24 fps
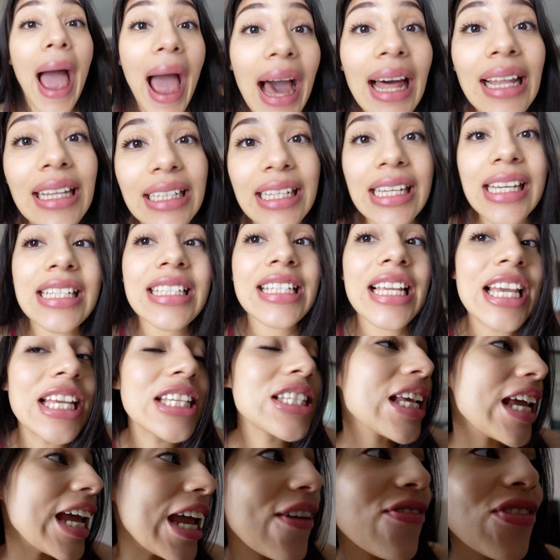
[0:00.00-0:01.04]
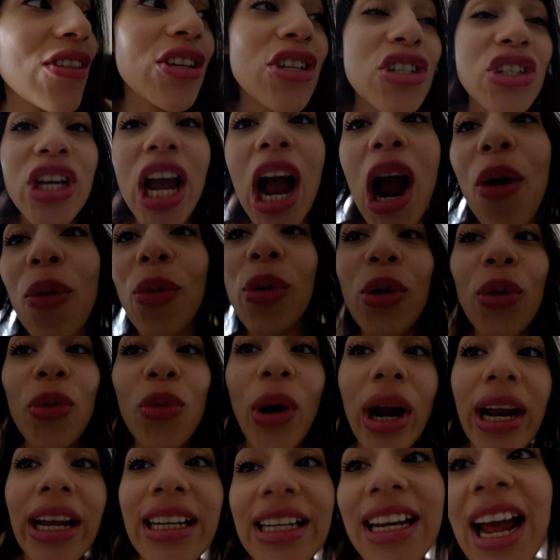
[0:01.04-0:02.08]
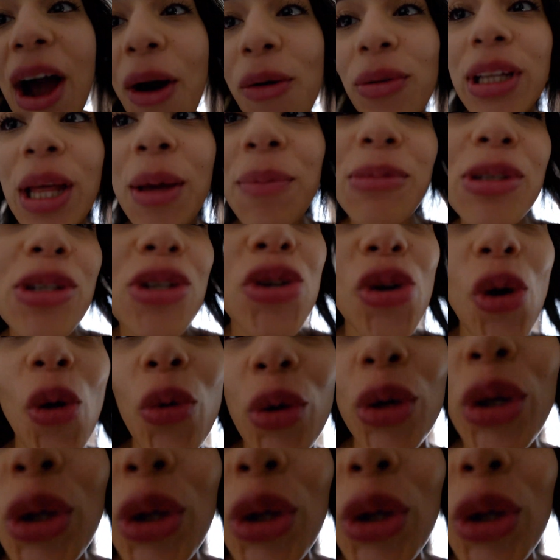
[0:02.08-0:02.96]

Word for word: Alex is in the shower right now. Let me show